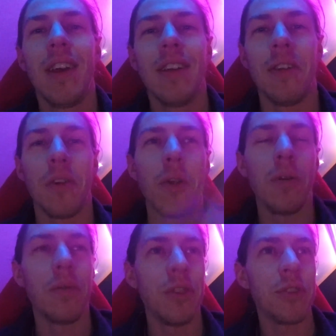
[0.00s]
your
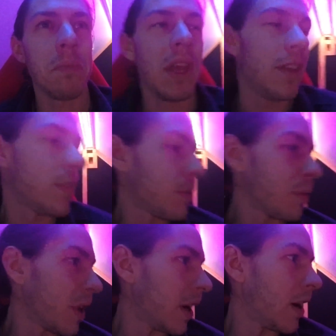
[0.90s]
own space,
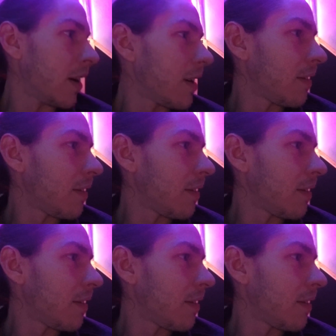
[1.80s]
where